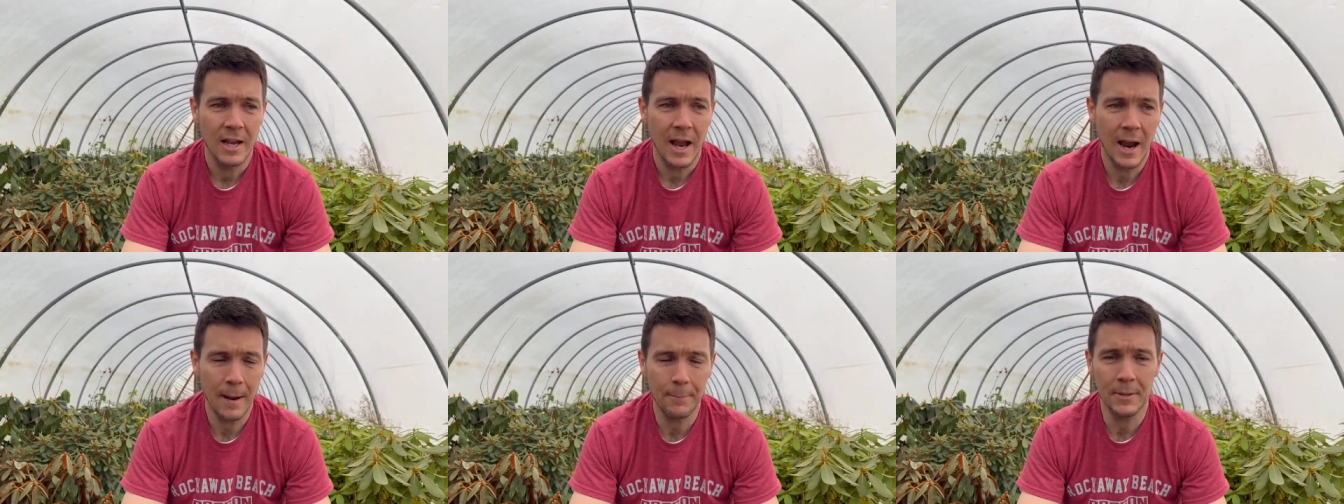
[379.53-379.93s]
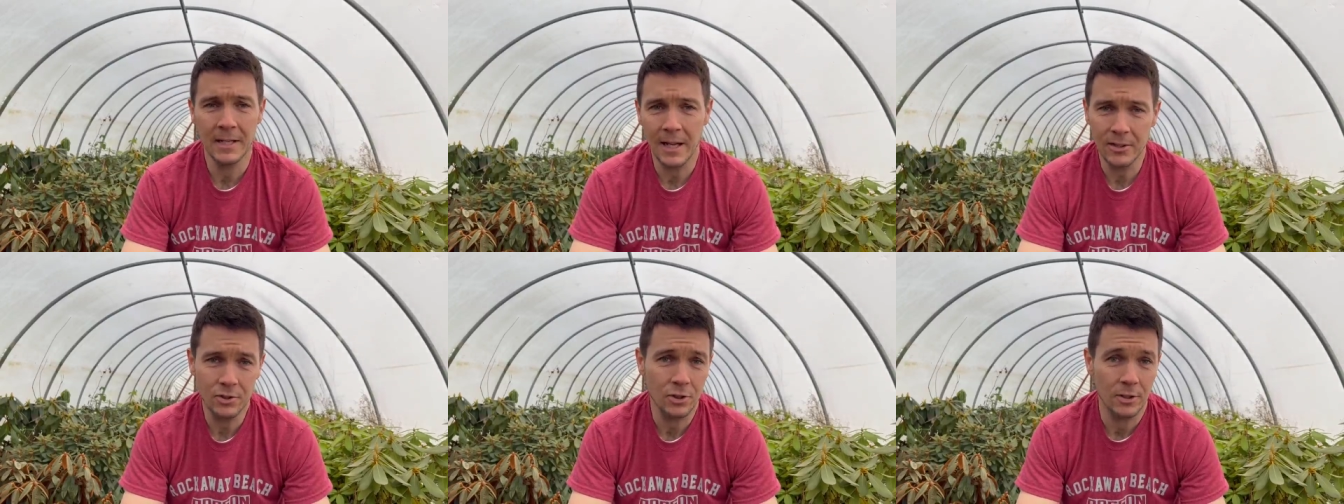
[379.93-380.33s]
happen
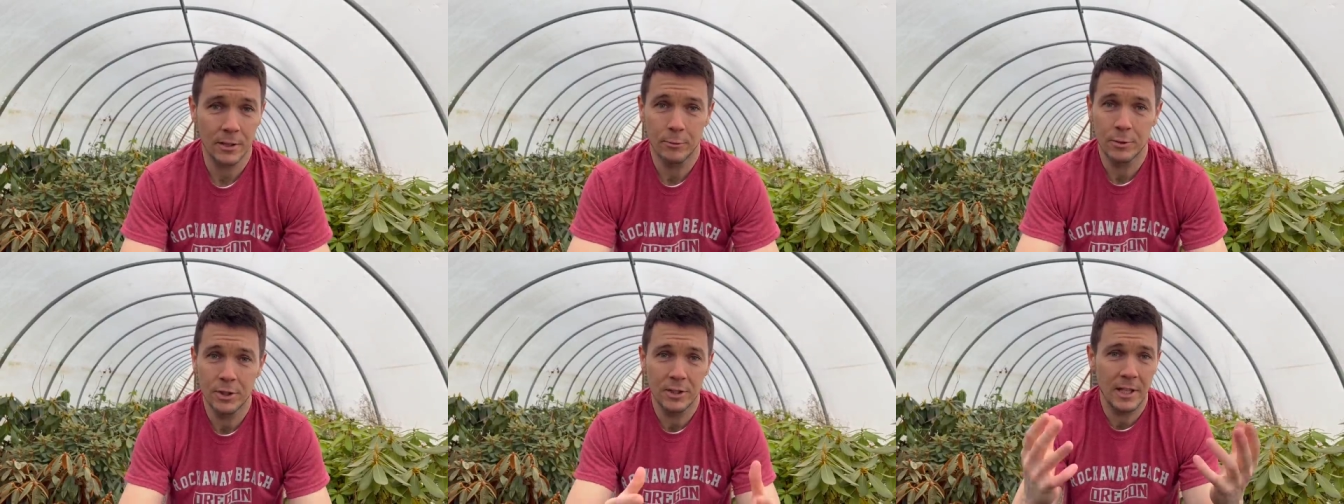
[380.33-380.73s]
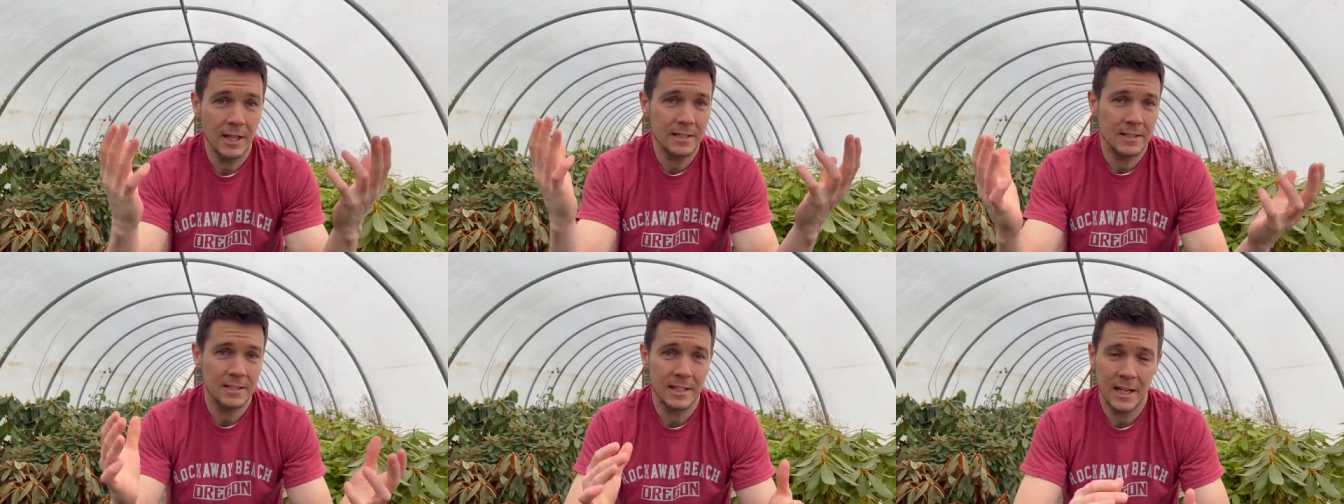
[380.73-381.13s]
naturally, when you
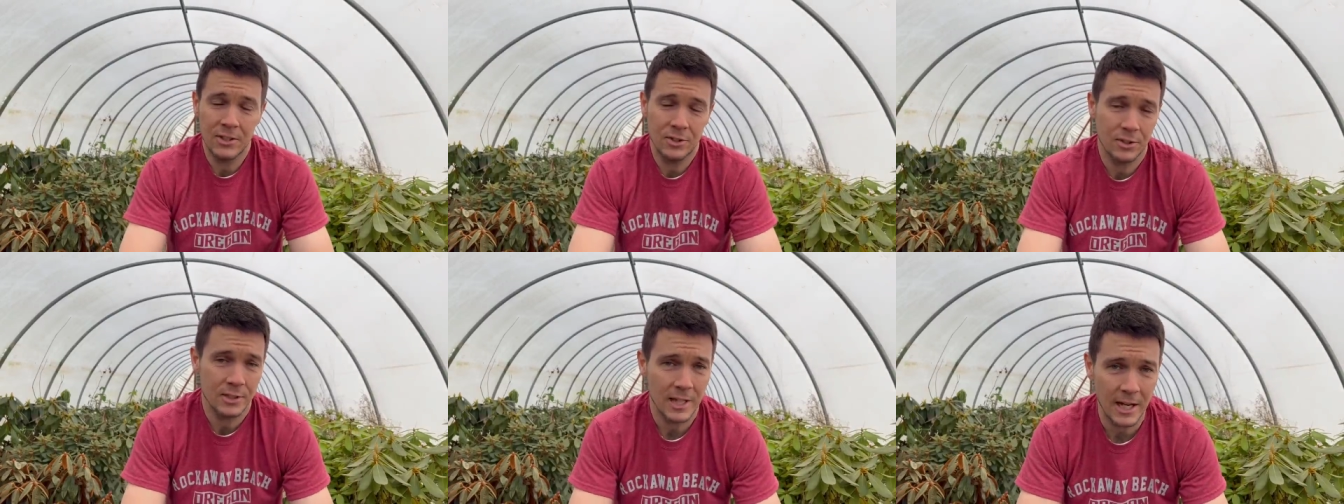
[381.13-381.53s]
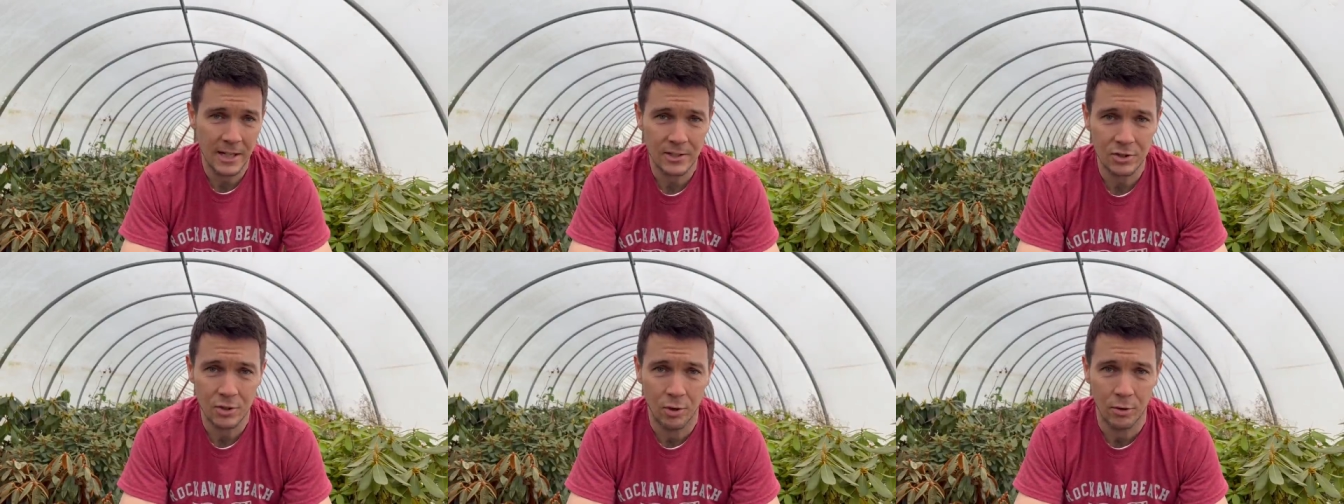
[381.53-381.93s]
let nature take
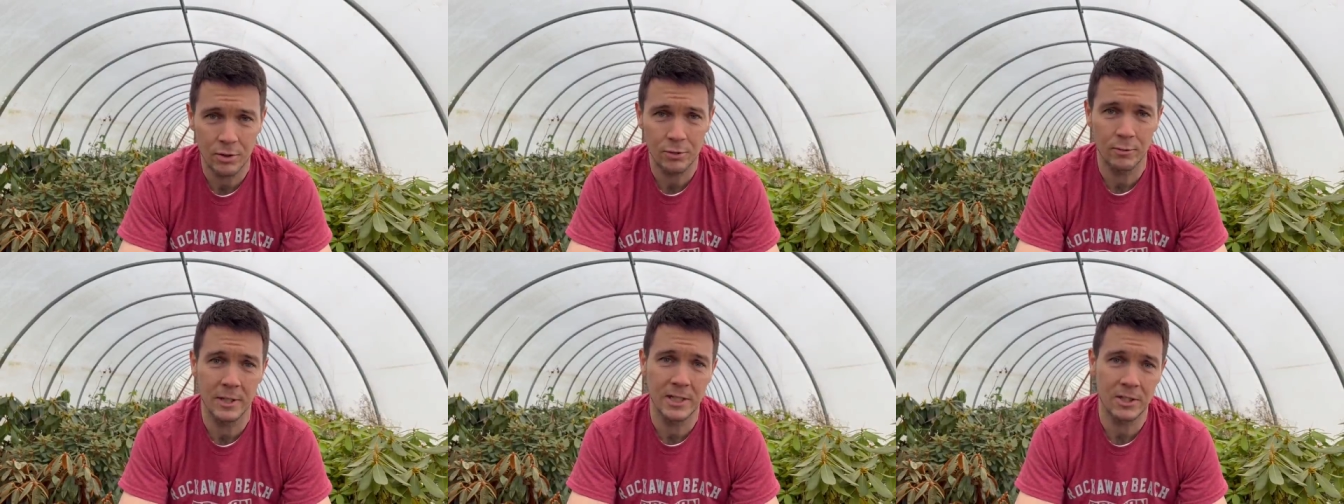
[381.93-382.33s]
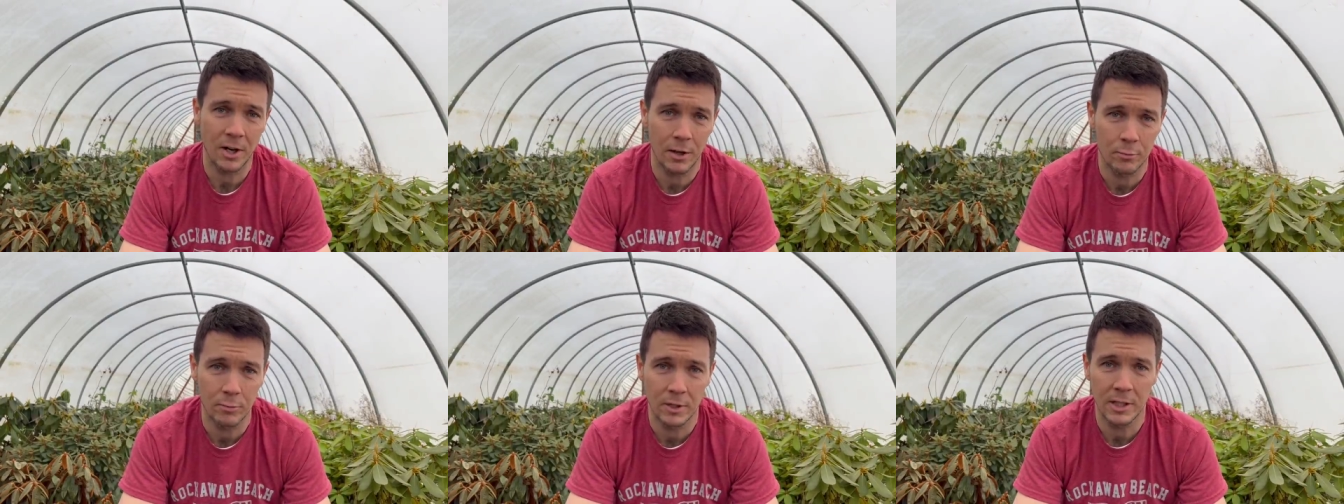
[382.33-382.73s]
its course with these
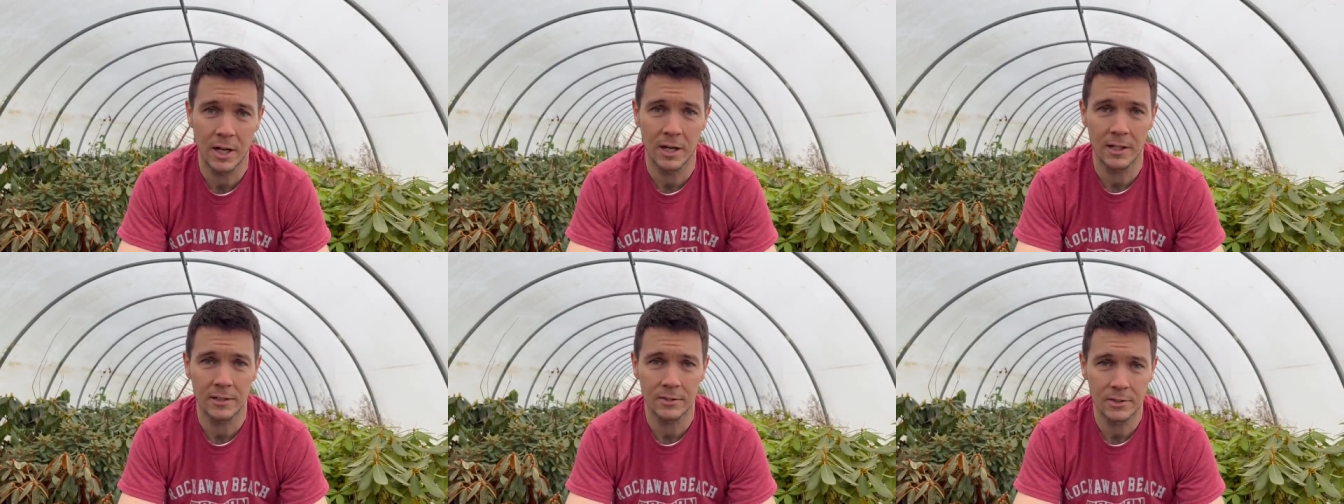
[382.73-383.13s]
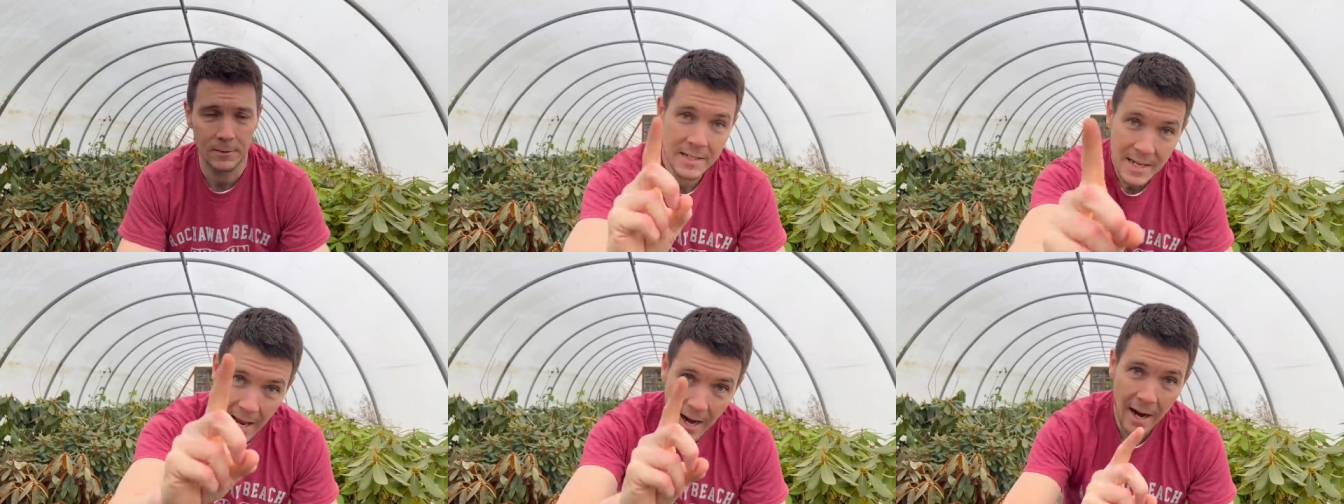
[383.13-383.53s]
hardwood cuttings.
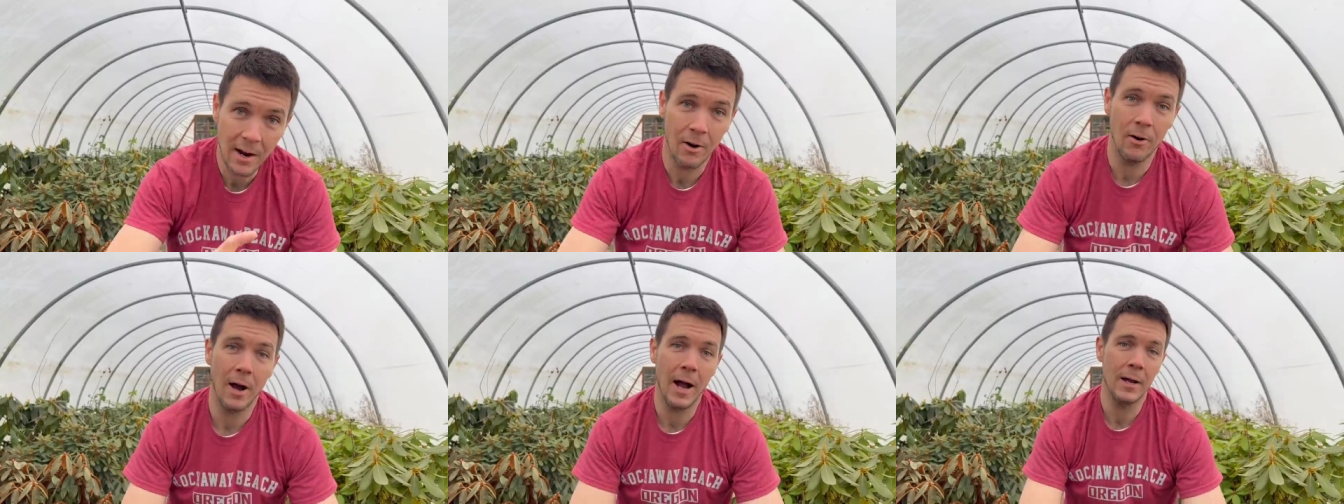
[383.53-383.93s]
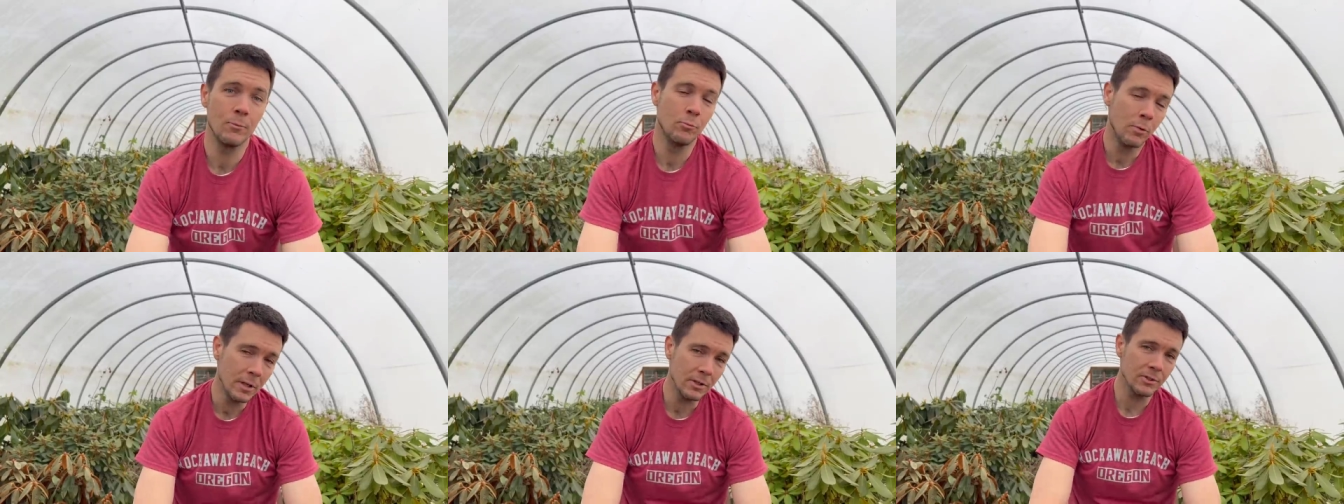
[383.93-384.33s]
Now, I
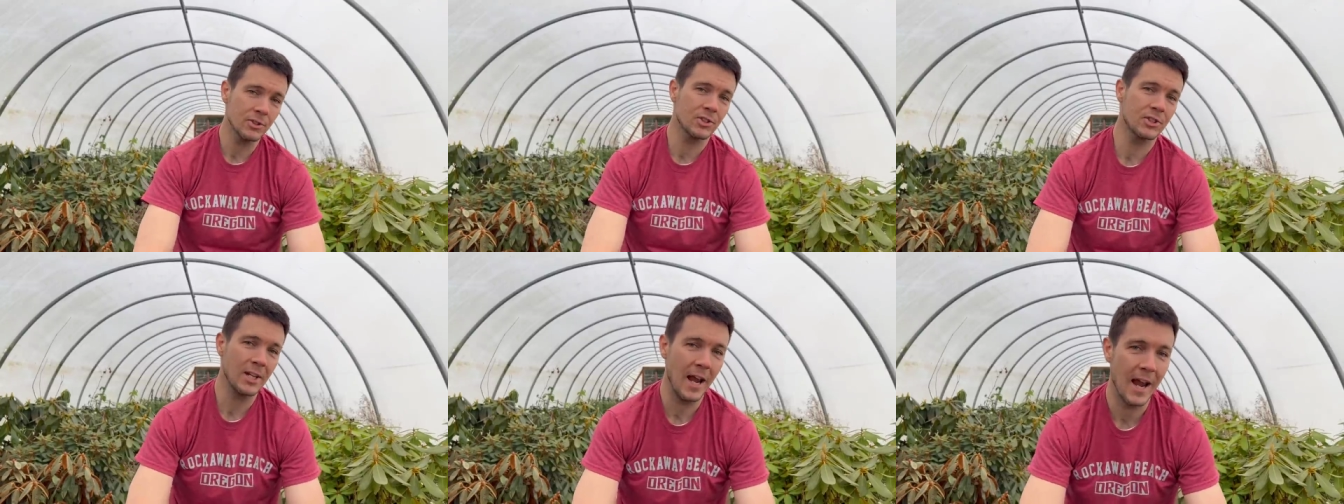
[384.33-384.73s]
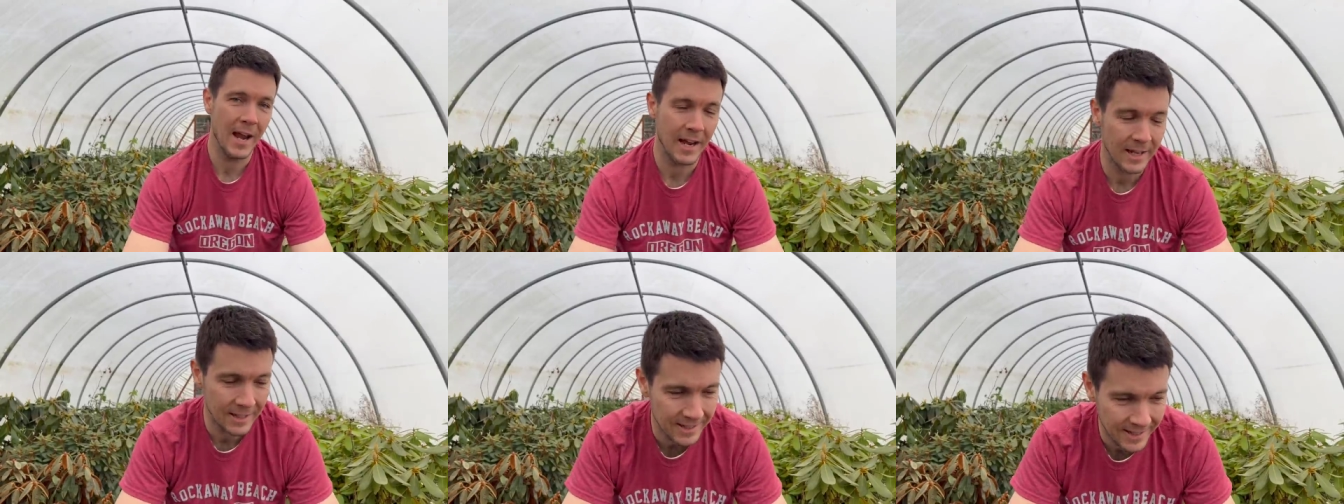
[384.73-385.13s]
will
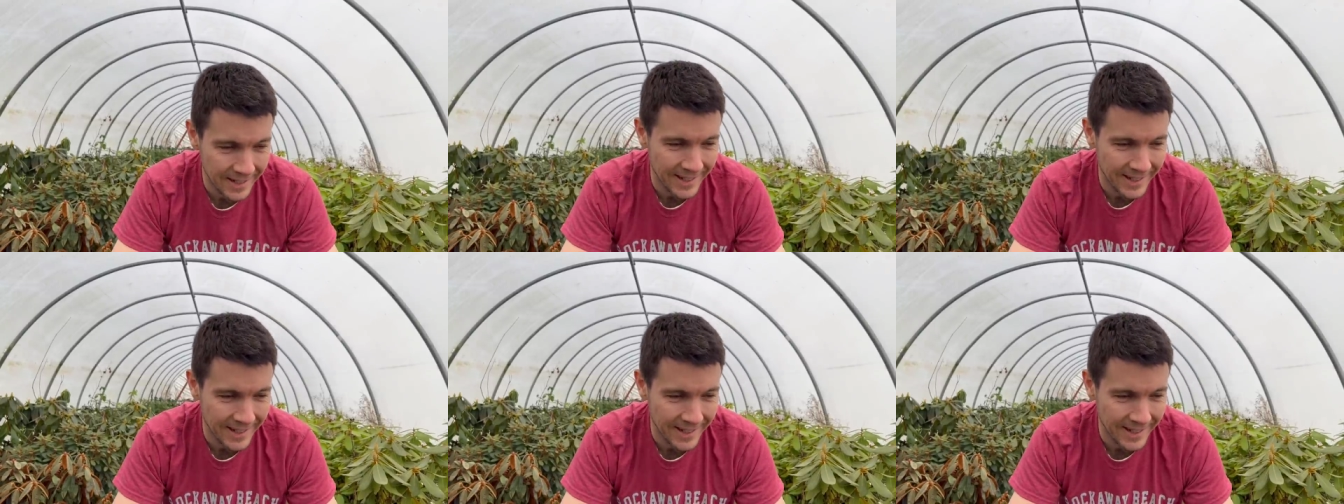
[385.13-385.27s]
say,